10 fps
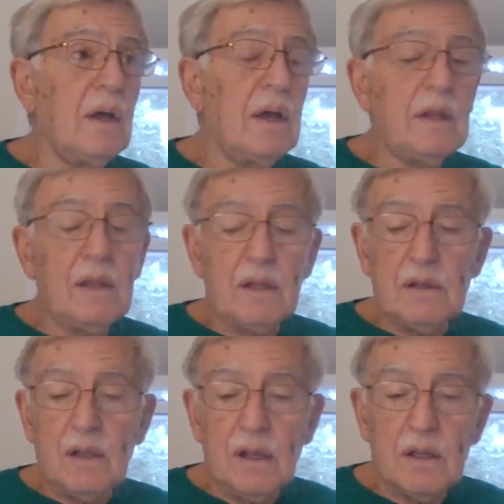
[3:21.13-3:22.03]
and
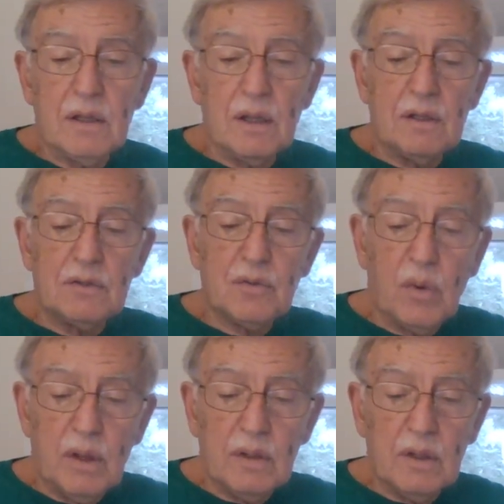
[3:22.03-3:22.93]
then
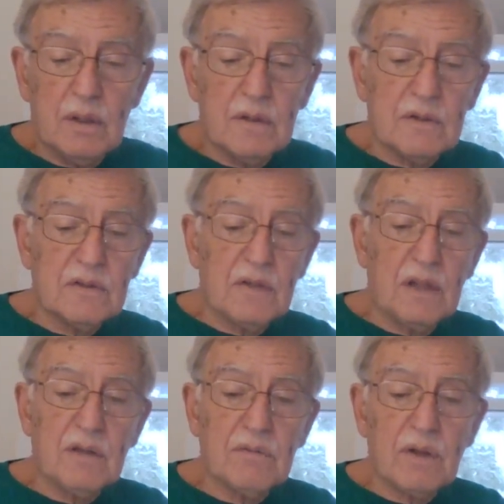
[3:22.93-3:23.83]
enjoy the
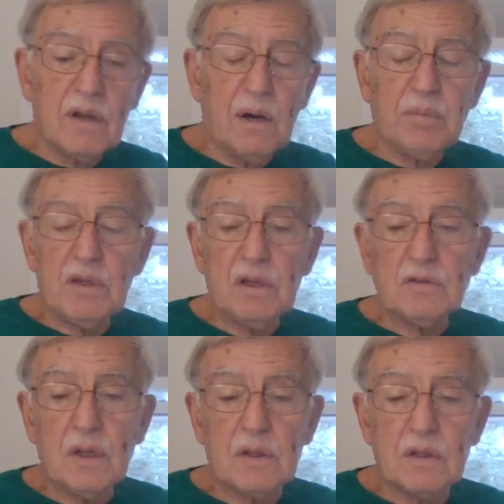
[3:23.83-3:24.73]
sense of a
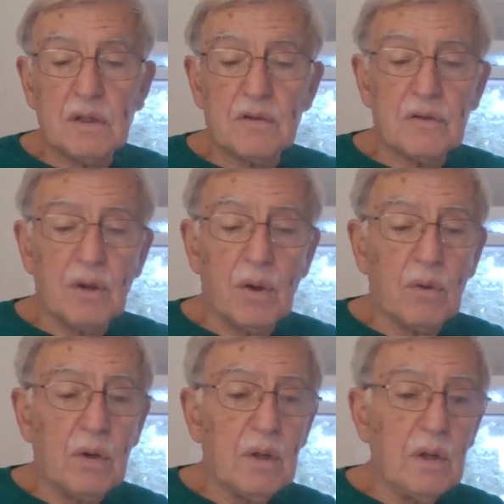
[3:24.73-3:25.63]
competition. And
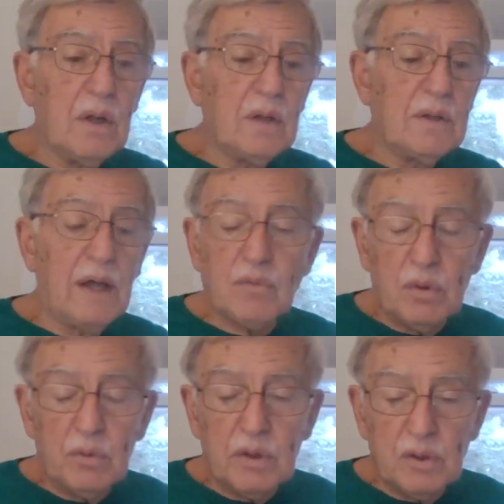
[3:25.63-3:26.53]
so that's
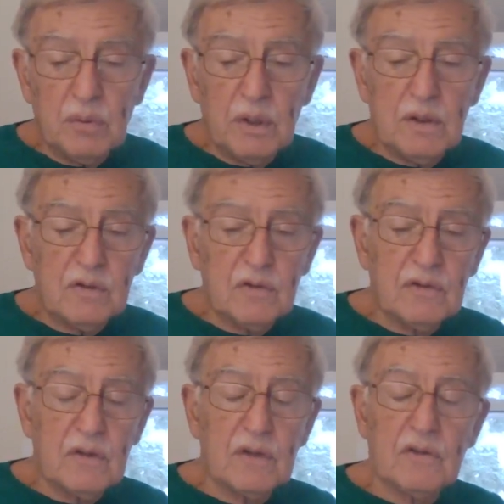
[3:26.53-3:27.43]
what we're doing this
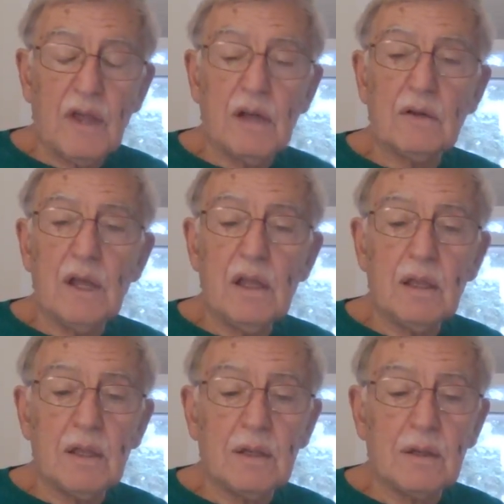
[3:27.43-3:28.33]
Saturday,
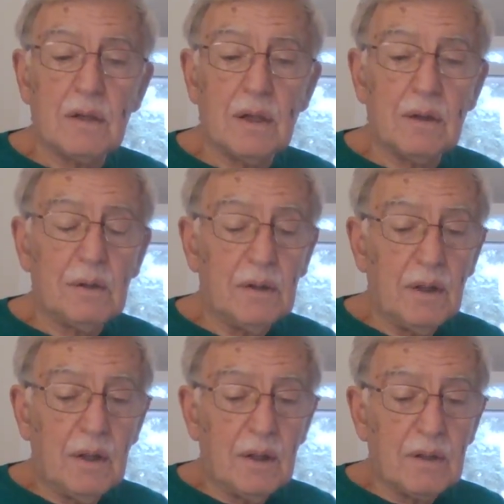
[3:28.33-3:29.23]
and
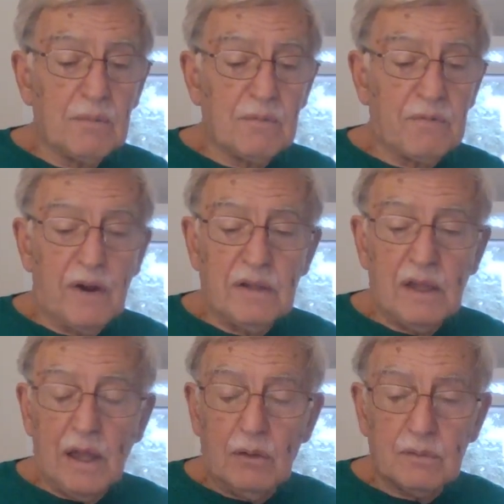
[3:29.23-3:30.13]

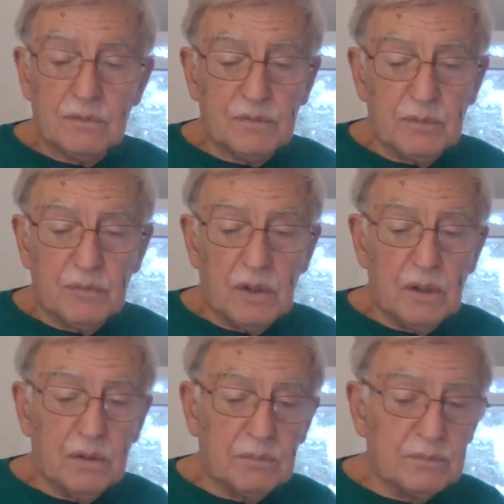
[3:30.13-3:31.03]
finding out from
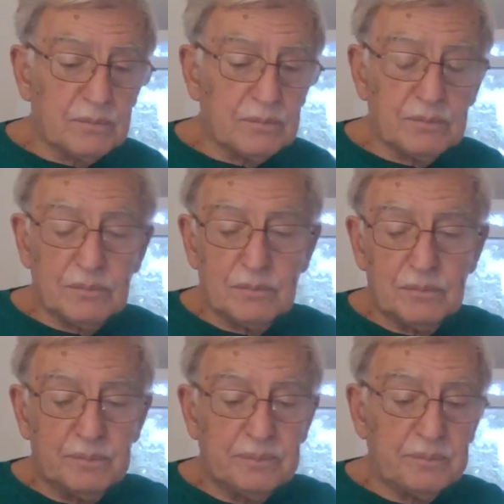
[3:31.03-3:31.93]

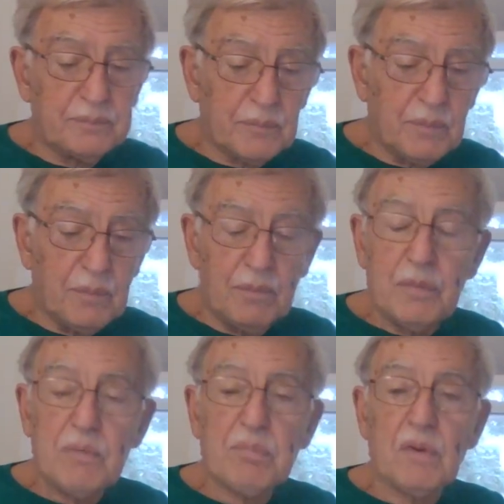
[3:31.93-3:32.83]
the
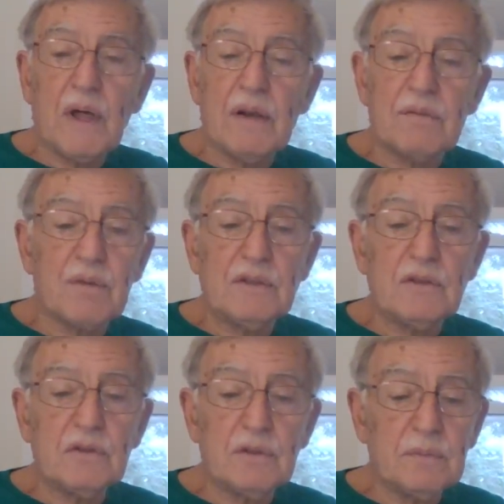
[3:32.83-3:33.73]
people that have
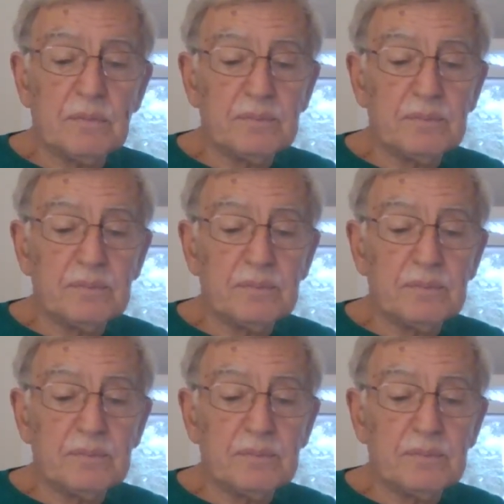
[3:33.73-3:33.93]
registered